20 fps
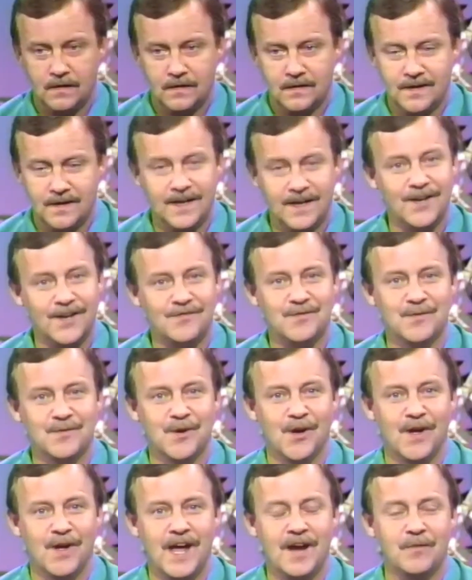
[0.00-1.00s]
I guess we
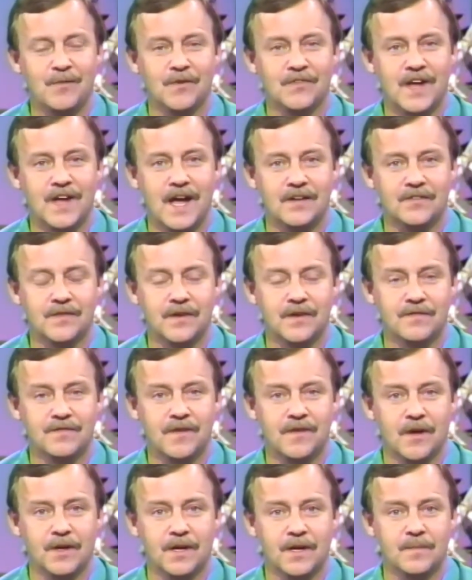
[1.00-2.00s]
will. Hank was asked if he
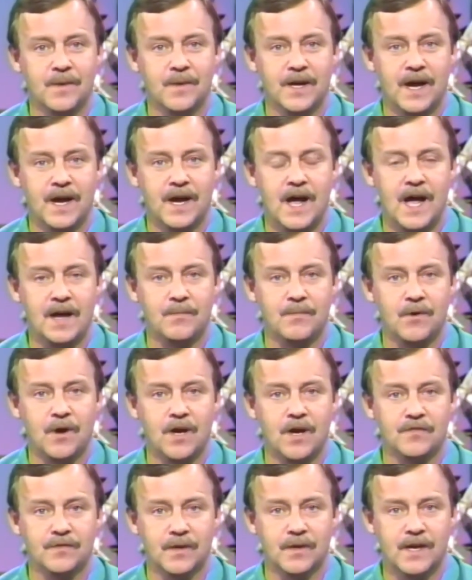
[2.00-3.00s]
felt he had paid a high
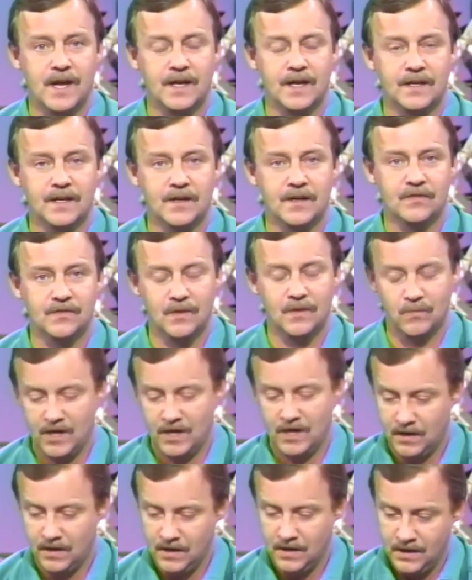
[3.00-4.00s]
price for Kennedy. He said,
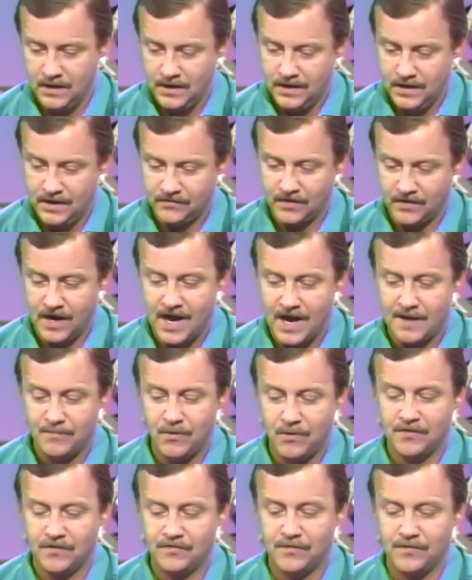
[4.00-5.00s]
well, it's a high
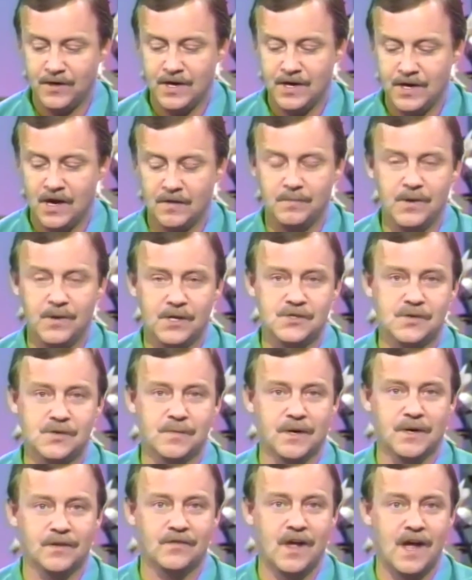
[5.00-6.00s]
price for a young pitcher,
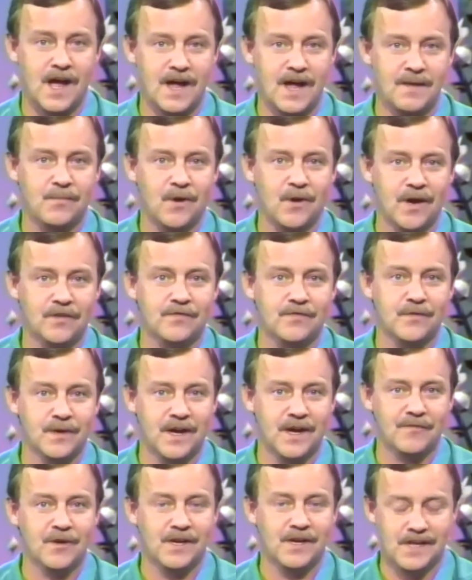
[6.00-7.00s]
but it's a high price for an
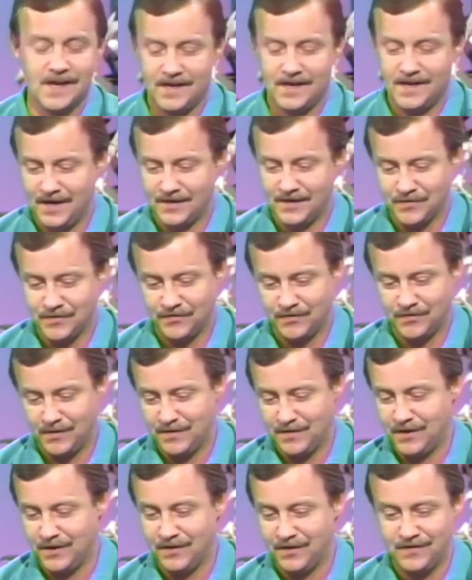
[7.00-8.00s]
everyday catcher. So he
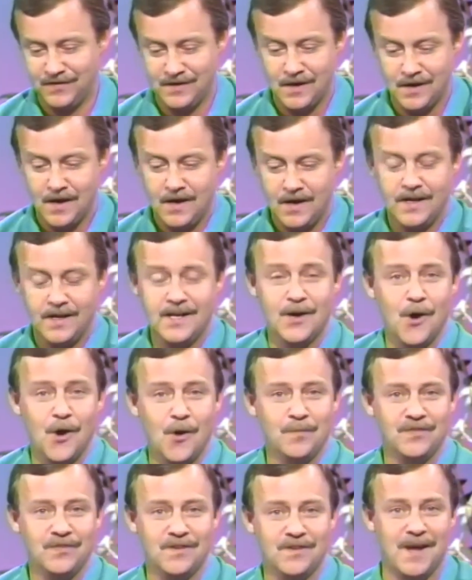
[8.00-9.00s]
thinks he, he
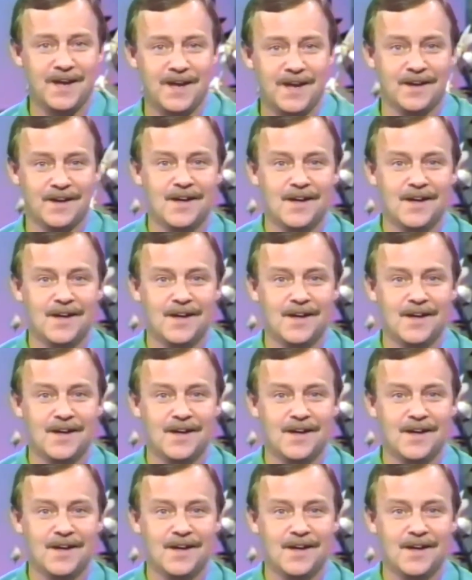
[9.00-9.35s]
hopes he made a